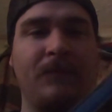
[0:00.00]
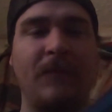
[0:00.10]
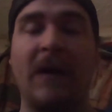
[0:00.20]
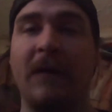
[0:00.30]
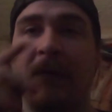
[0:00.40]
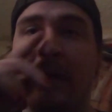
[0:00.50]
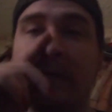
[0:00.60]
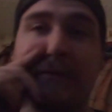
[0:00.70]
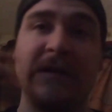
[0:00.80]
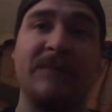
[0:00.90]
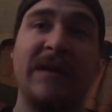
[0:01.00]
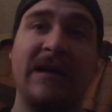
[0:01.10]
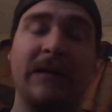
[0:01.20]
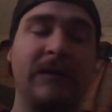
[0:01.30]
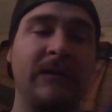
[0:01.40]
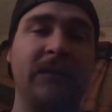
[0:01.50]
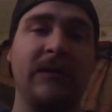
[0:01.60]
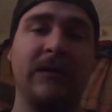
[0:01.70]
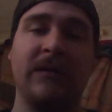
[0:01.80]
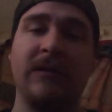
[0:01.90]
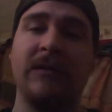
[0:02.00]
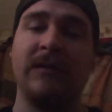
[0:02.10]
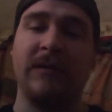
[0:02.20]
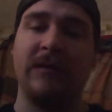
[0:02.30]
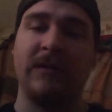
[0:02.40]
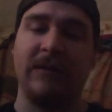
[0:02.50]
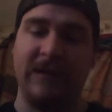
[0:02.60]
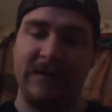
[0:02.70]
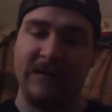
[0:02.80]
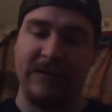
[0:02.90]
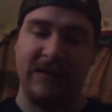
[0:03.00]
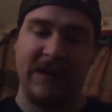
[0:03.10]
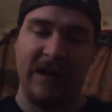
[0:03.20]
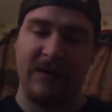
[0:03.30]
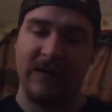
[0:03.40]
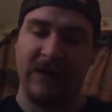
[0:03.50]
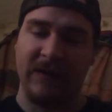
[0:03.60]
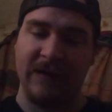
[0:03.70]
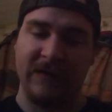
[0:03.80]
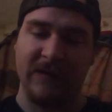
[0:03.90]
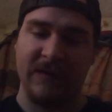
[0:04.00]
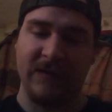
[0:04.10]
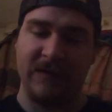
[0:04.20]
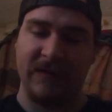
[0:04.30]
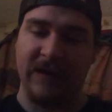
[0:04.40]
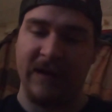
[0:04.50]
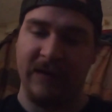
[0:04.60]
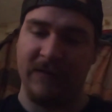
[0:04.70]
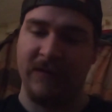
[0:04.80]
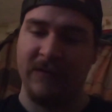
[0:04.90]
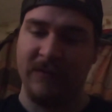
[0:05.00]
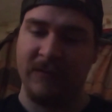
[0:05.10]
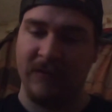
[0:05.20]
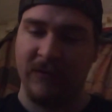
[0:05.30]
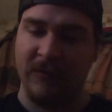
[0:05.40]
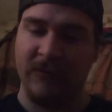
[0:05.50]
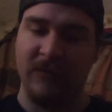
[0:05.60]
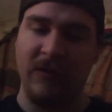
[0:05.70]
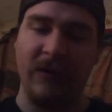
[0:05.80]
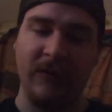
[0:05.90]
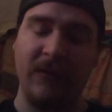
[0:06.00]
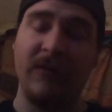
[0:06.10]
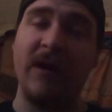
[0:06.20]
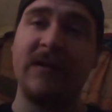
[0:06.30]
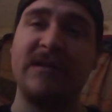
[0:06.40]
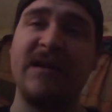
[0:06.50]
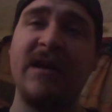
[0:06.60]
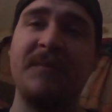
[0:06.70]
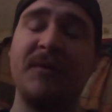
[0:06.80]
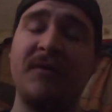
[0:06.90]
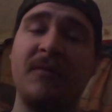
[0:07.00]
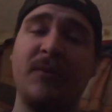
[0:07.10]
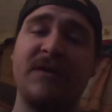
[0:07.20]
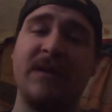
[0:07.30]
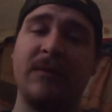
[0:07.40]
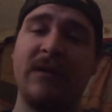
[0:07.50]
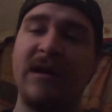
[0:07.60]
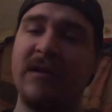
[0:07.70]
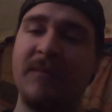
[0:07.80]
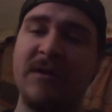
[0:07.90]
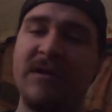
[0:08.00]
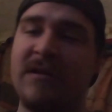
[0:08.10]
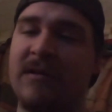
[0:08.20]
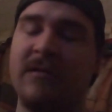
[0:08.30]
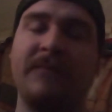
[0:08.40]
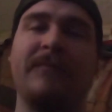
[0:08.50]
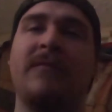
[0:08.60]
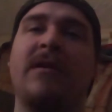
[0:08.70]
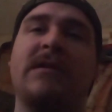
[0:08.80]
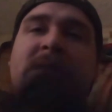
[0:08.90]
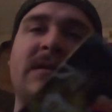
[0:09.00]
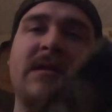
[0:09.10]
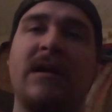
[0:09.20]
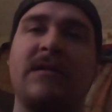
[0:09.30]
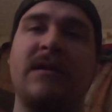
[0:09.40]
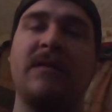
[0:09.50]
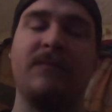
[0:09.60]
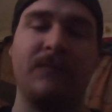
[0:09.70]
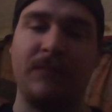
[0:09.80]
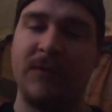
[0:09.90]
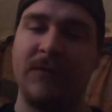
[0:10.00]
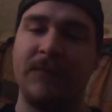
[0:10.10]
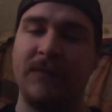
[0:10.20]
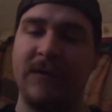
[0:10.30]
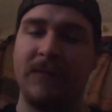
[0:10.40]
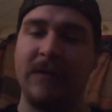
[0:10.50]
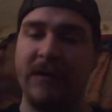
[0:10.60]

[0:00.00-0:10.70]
don't know. It's just me. All these diehard collectors are like, "Oh no, not the tape, dude! Don't put tape on that. It diminishes the." It's Scotch tape, so that's what it